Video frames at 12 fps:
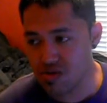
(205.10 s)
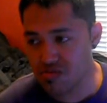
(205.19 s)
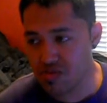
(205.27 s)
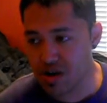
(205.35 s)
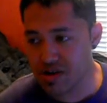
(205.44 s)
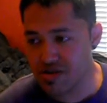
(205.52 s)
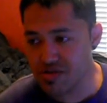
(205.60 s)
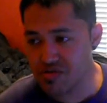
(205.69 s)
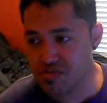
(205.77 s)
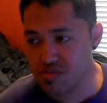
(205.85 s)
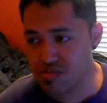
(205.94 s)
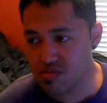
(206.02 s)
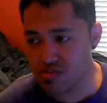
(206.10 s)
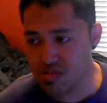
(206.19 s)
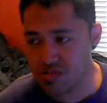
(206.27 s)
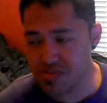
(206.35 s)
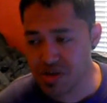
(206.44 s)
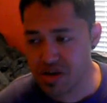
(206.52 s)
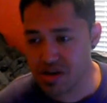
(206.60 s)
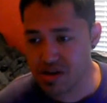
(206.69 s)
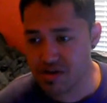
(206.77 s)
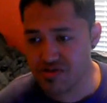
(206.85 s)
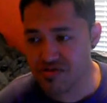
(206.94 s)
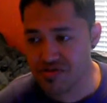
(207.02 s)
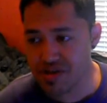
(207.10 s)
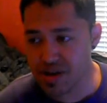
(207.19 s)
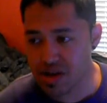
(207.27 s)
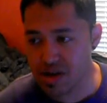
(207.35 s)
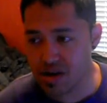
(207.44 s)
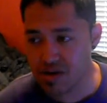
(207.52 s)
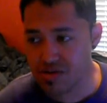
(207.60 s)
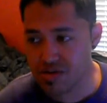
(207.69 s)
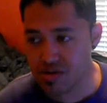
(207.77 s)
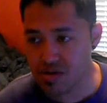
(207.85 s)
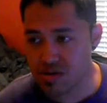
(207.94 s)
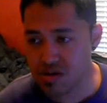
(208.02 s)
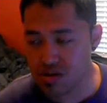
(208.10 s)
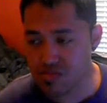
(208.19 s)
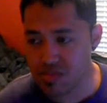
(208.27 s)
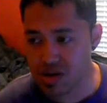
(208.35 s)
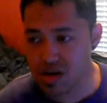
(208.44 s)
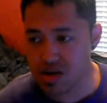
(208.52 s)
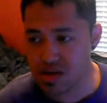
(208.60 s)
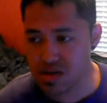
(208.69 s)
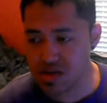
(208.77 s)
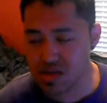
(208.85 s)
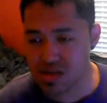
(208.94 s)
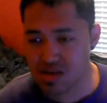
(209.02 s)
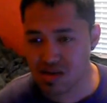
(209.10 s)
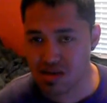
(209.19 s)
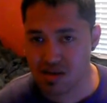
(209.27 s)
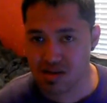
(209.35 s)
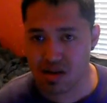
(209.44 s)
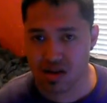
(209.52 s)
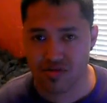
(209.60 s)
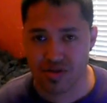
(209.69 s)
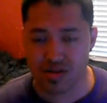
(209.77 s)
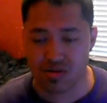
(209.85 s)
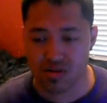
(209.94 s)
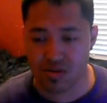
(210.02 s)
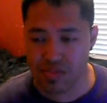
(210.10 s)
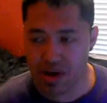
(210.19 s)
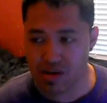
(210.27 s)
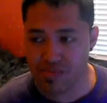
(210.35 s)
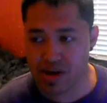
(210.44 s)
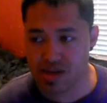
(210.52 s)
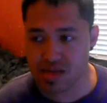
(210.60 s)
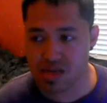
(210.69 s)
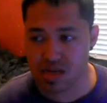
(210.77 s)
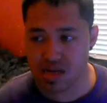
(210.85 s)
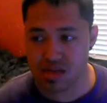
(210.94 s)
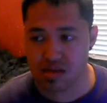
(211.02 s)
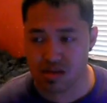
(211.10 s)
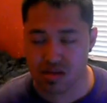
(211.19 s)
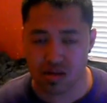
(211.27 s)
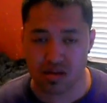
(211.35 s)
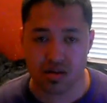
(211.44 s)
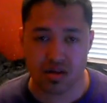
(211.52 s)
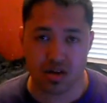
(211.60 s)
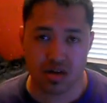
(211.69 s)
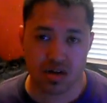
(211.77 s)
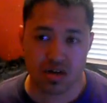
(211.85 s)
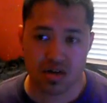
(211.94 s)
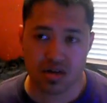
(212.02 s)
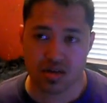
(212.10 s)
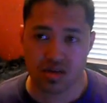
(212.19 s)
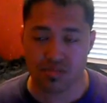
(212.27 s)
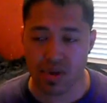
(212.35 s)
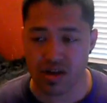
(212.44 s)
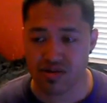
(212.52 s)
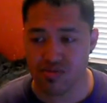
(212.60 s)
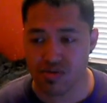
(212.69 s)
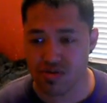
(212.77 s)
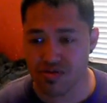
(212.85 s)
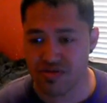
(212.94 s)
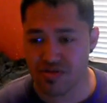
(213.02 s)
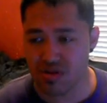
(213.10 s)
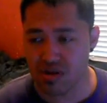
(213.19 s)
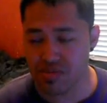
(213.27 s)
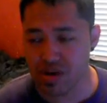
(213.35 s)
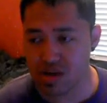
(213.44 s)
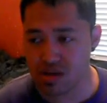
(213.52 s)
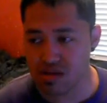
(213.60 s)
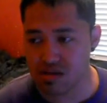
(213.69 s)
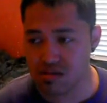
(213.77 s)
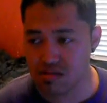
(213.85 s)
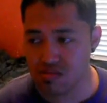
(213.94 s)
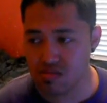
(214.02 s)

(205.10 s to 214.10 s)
Ryu will be an interesting character because you guys already know that Mega Man's in Smash Brothers, so I mean,